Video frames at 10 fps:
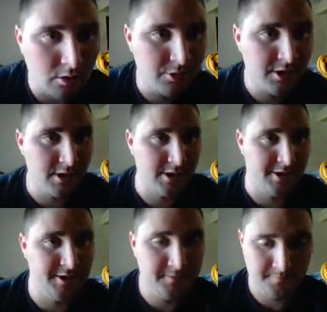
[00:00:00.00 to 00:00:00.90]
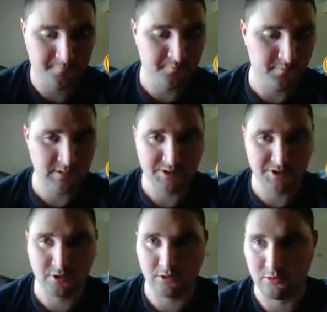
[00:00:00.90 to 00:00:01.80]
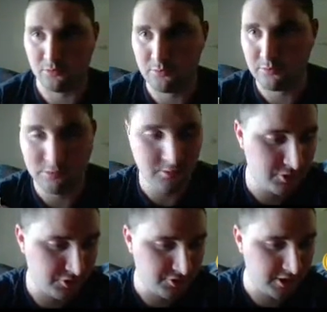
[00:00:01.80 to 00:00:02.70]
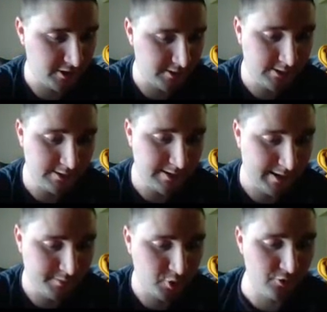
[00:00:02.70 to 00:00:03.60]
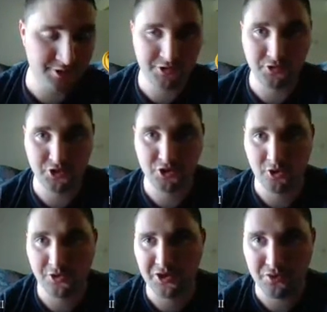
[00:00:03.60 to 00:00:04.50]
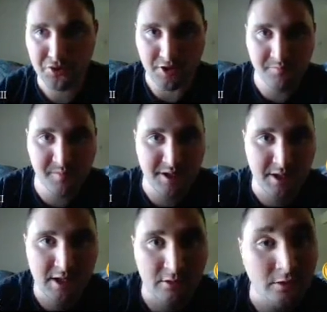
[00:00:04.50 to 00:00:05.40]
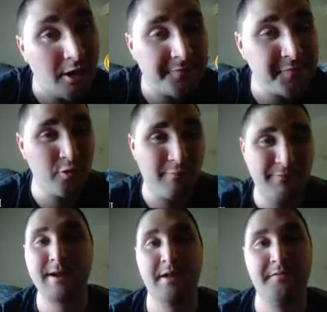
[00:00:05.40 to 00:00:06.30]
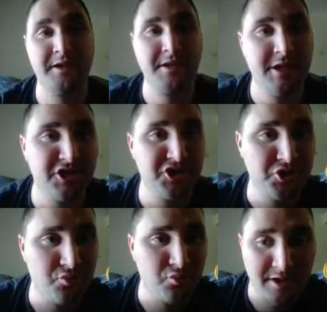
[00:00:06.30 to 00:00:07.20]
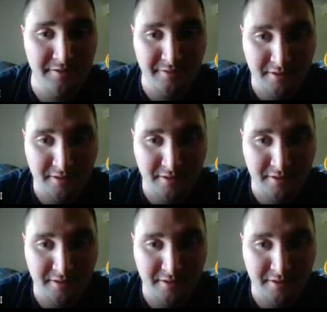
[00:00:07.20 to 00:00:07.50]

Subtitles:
Okay, so today I'm going to show you something that a lot of you have been having an issue with.